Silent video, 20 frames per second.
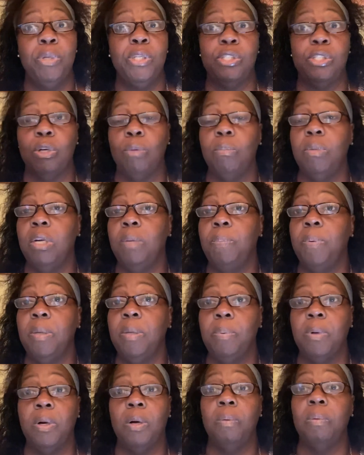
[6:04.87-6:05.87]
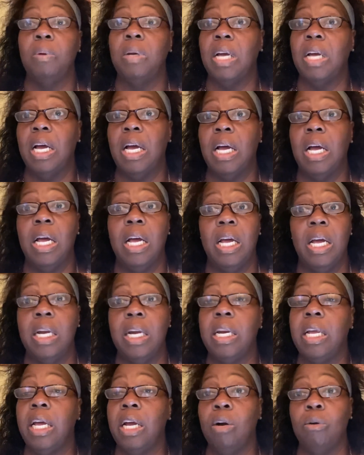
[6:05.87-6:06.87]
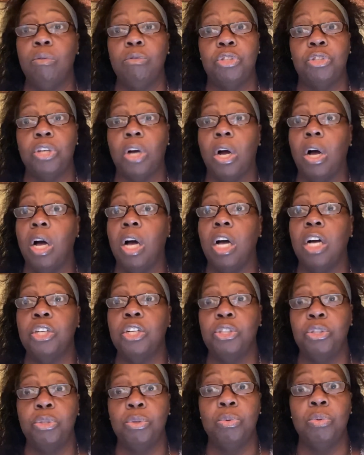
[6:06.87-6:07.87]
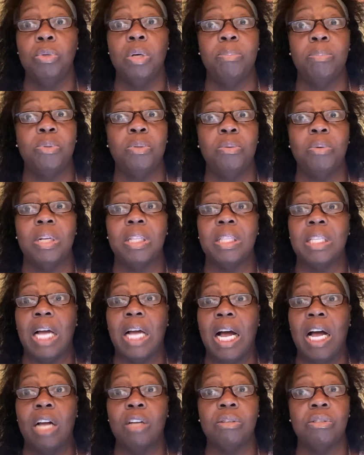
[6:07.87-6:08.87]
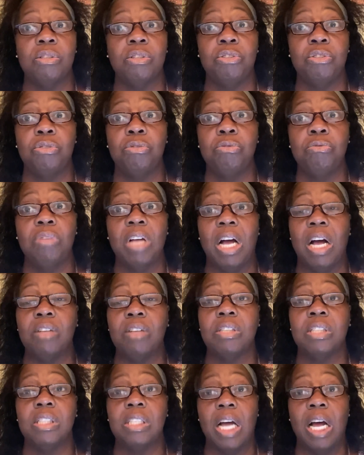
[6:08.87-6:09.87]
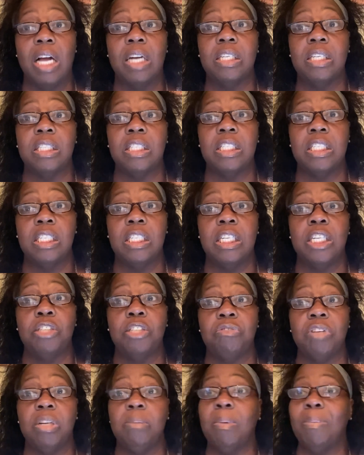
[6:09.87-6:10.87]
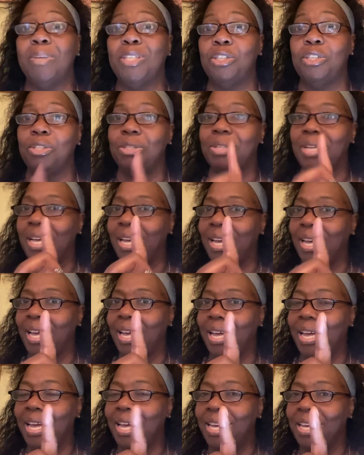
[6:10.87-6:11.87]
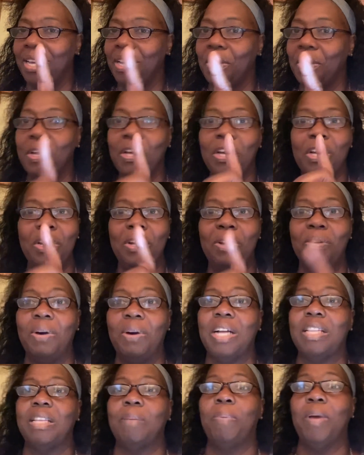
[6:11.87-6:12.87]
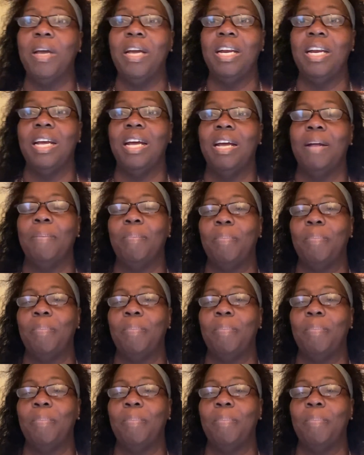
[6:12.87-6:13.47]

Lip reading: be so many people online and they're going to charge you up to $1,000 to $2,000 just to get that trademark. But you, hey, you don't have to pay that.